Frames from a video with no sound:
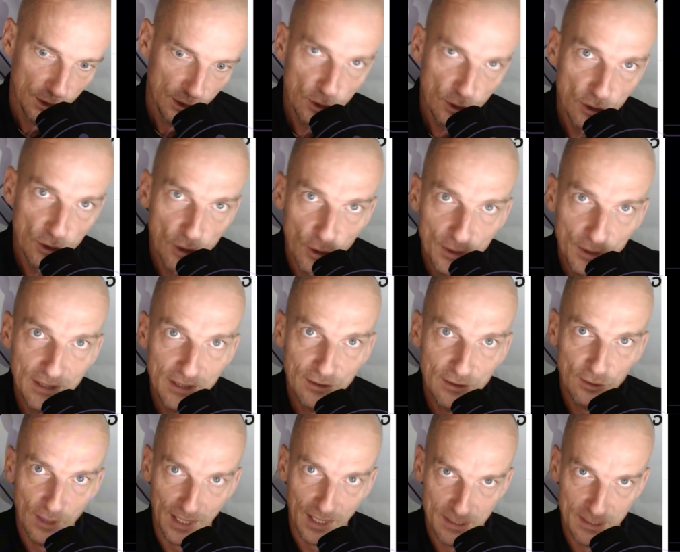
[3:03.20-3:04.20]
you don't need
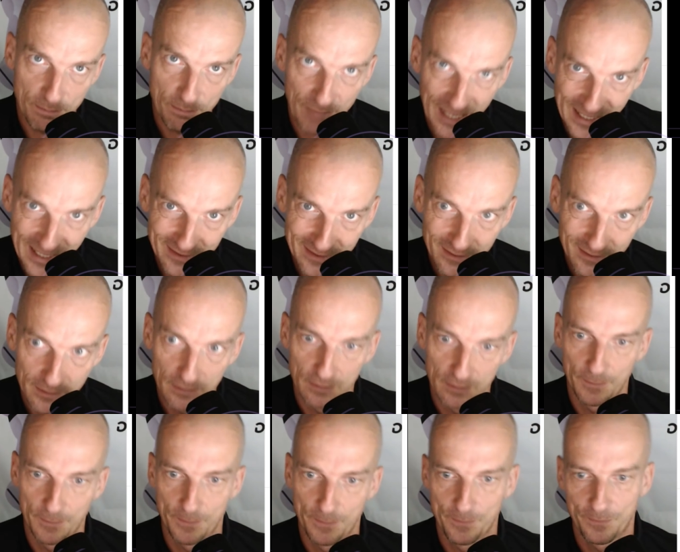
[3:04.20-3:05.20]
to expect
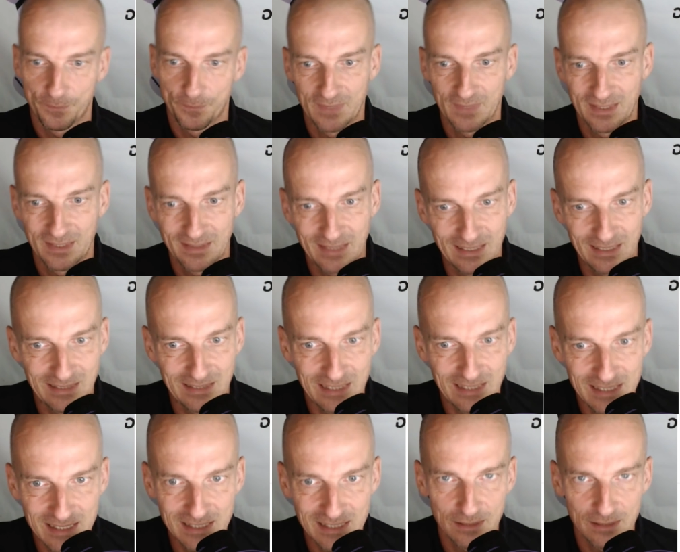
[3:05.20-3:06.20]
that
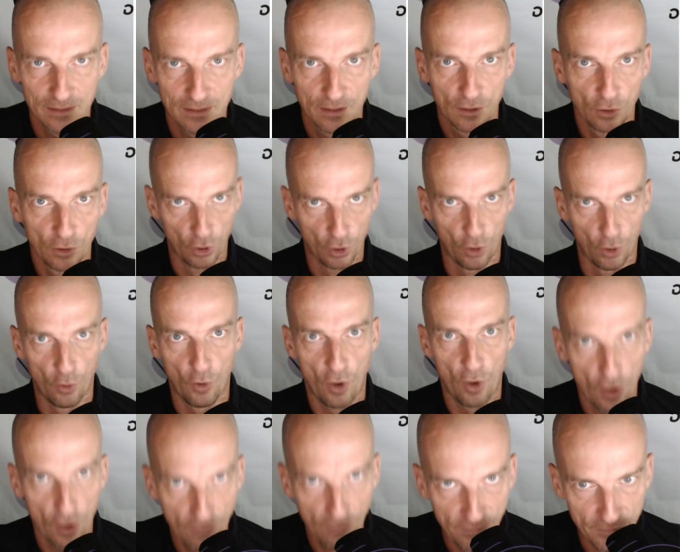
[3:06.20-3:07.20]
this go
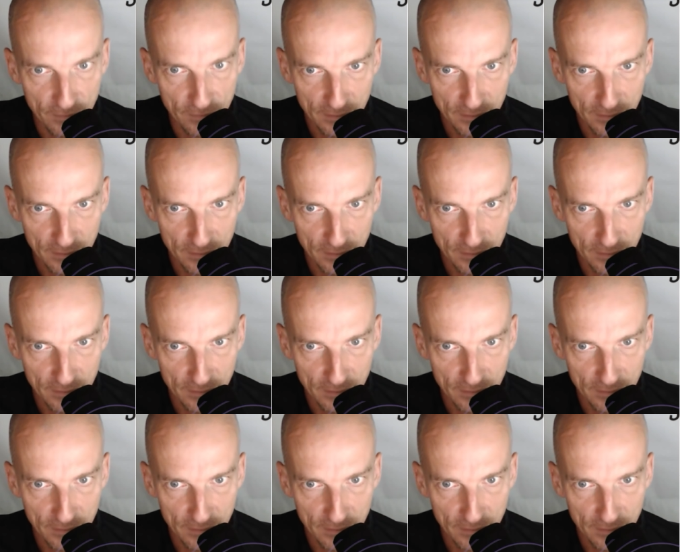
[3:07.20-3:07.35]
off